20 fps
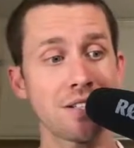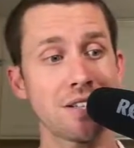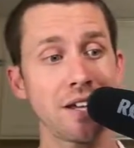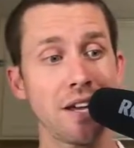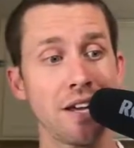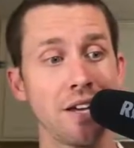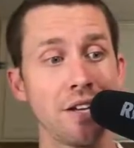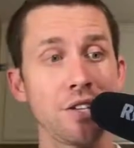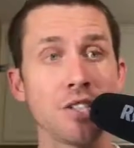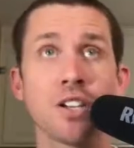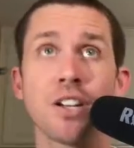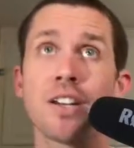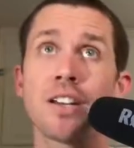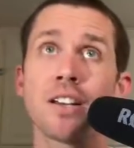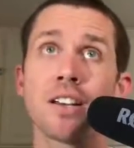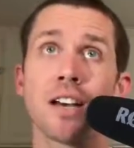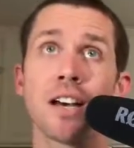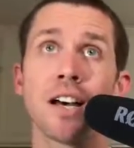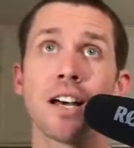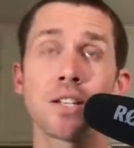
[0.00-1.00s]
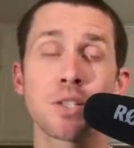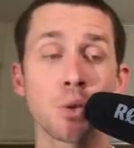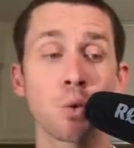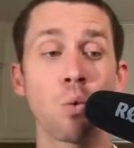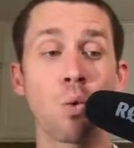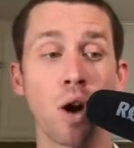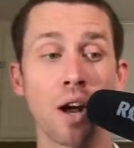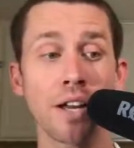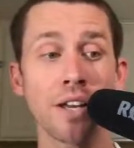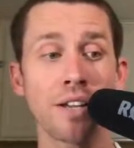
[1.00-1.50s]
stage
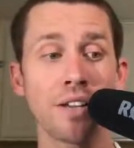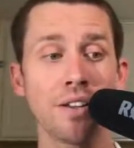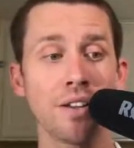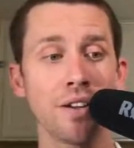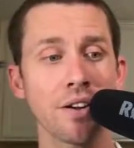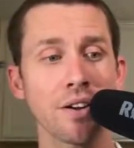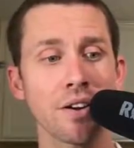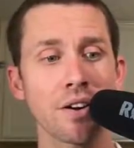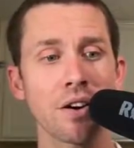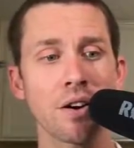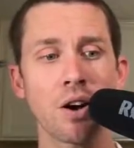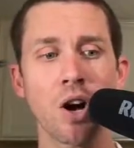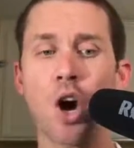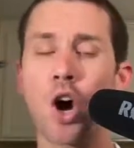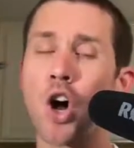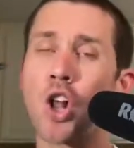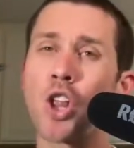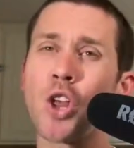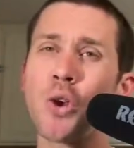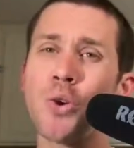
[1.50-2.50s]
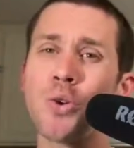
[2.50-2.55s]
20 here, all